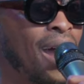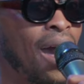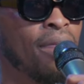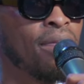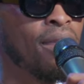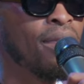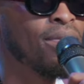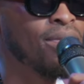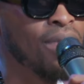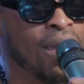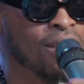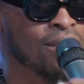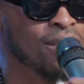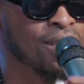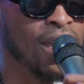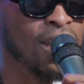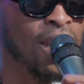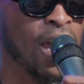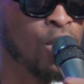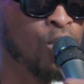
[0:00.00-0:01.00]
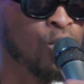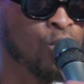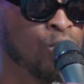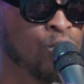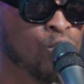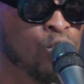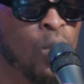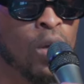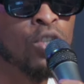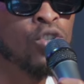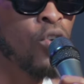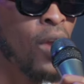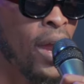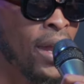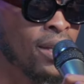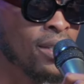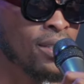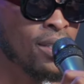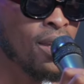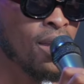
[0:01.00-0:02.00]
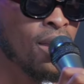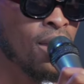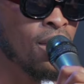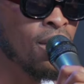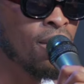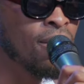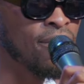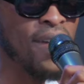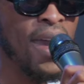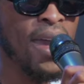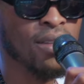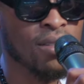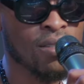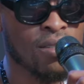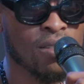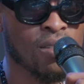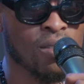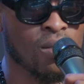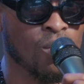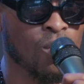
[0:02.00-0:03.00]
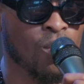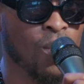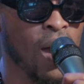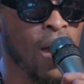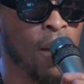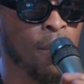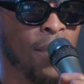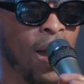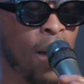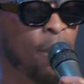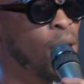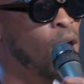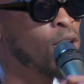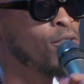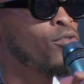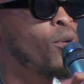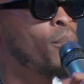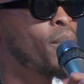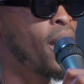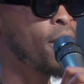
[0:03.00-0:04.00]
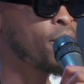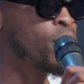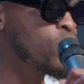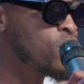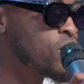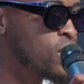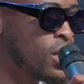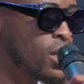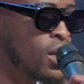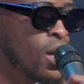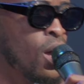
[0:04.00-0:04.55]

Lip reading: other things can I use to attract fans apart from my music?